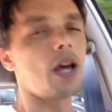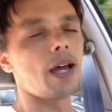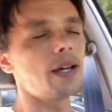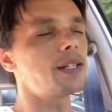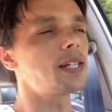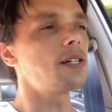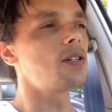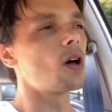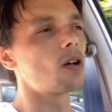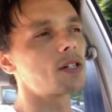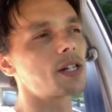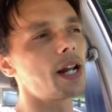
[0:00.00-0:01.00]

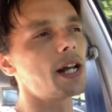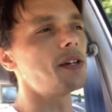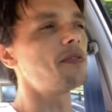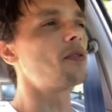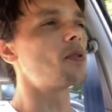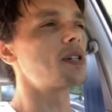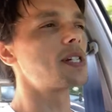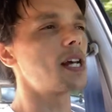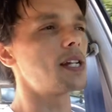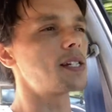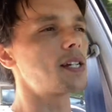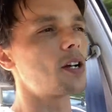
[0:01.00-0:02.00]

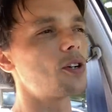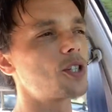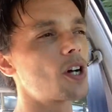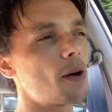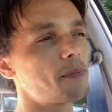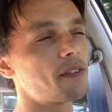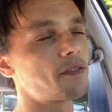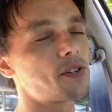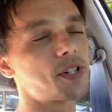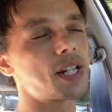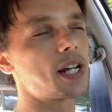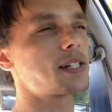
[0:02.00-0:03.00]
$18.84 to go shopping for
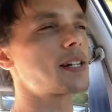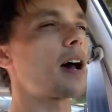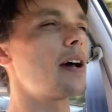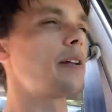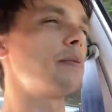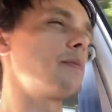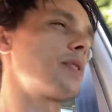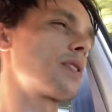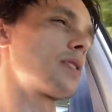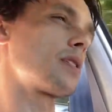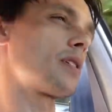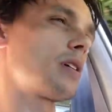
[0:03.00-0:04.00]
six items.
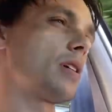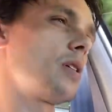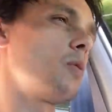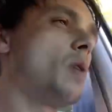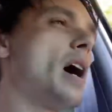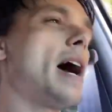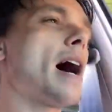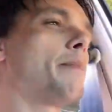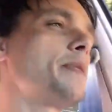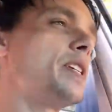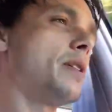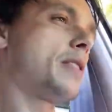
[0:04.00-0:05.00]
What
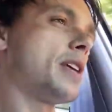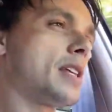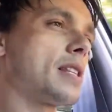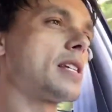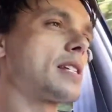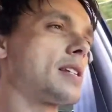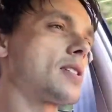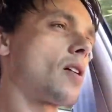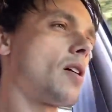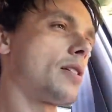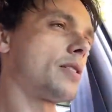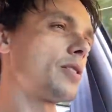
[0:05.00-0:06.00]
app do you think this is
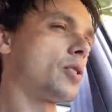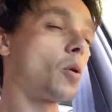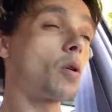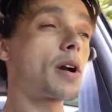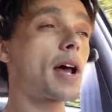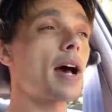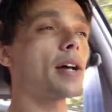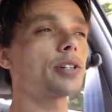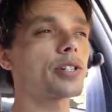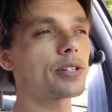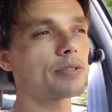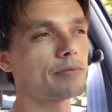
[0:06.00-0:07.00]
on?
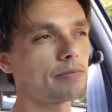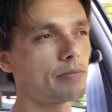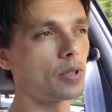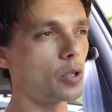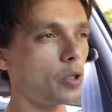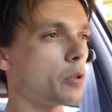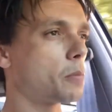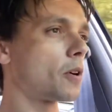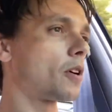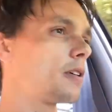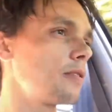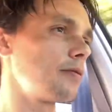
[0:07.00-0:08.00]
DoorDash?
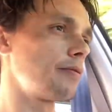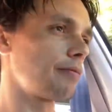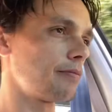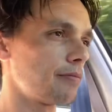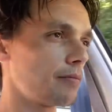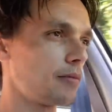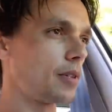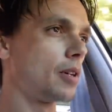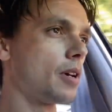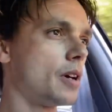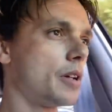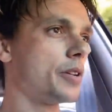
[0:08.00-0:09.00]
Uber?
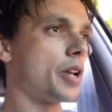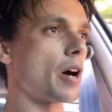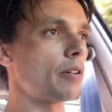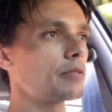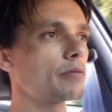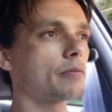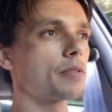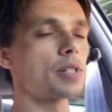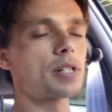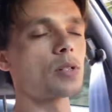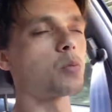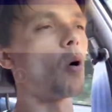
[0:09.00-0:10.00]
No, this is